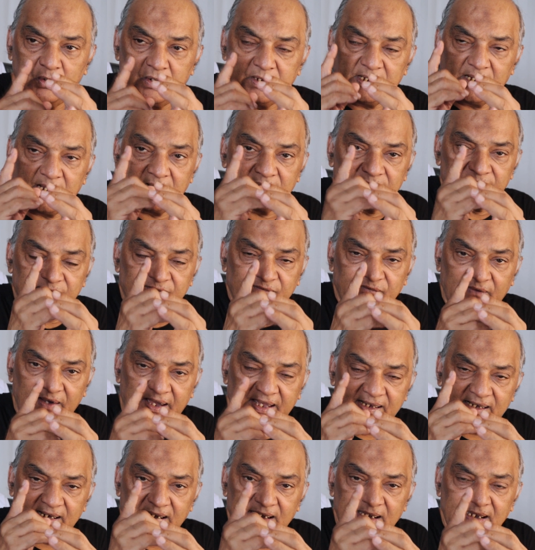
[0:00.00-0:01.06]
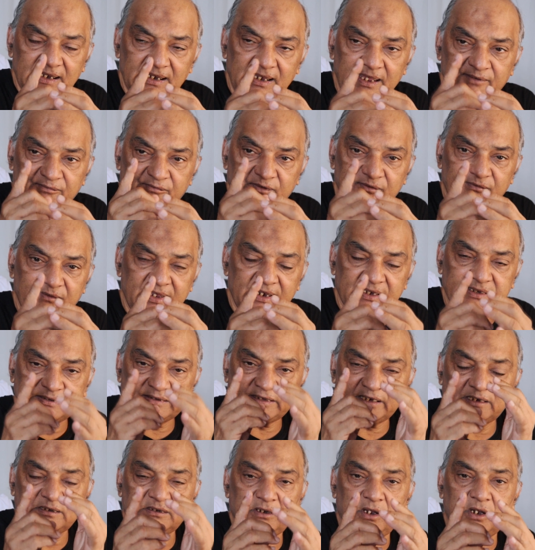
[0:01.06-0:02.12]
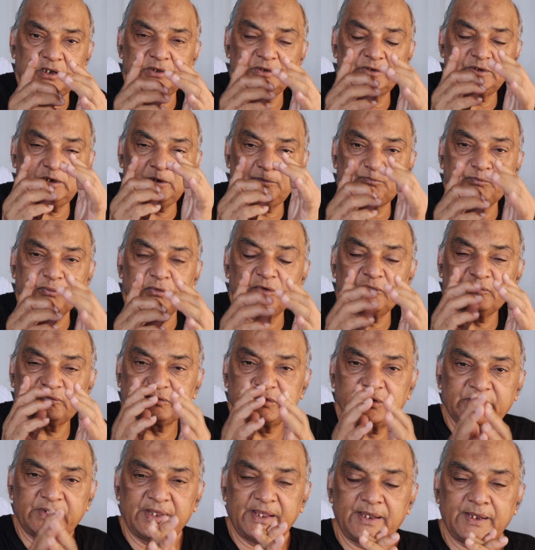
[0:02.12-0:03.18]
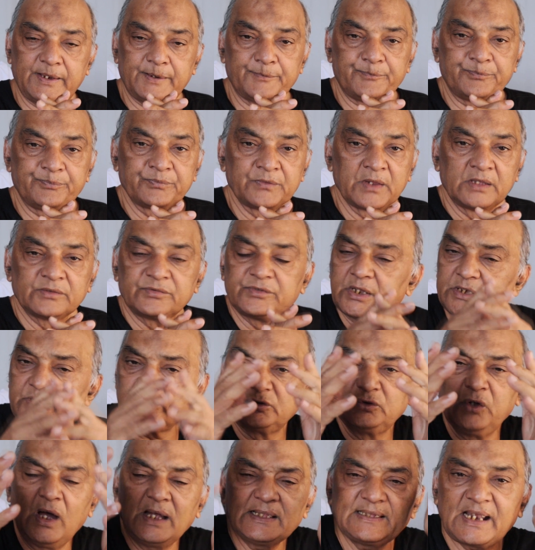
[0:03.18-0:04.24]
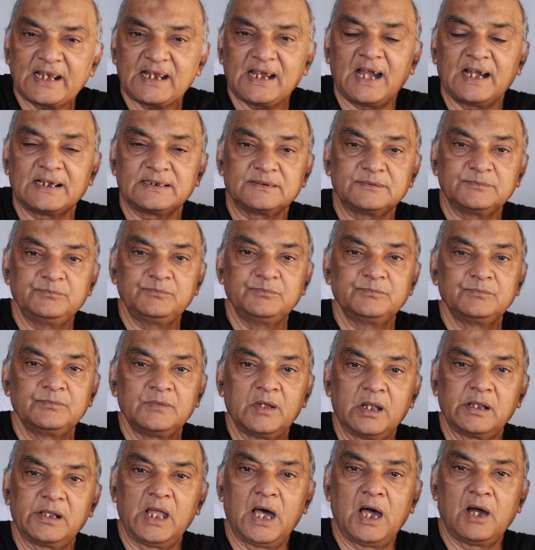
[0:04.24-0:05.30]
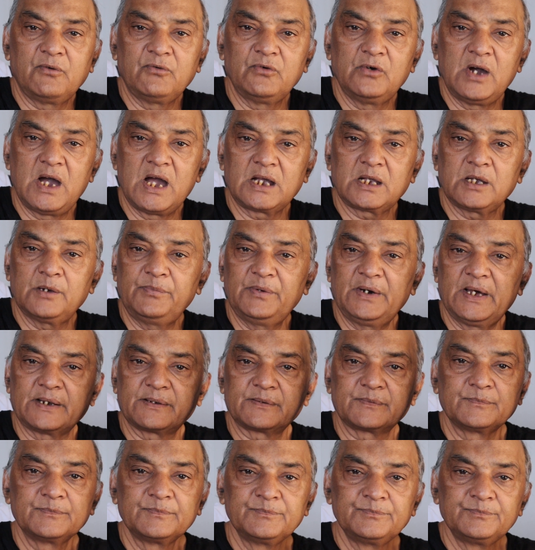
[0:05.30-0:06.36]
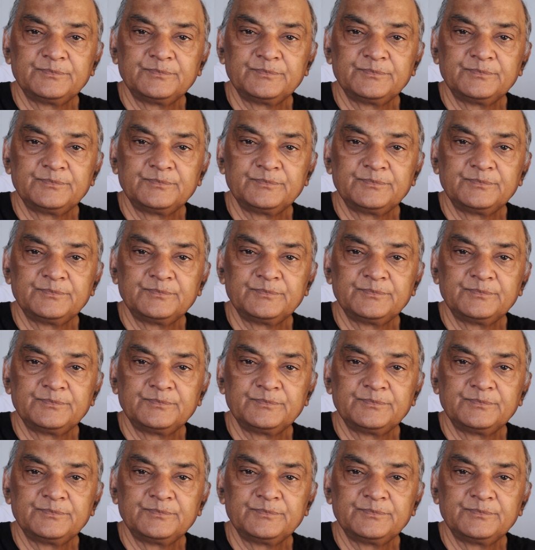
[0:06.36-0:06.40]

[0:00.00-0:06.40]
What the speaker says: going on viral everywhere. Technology proved today there is no other God. Allahu Akbar.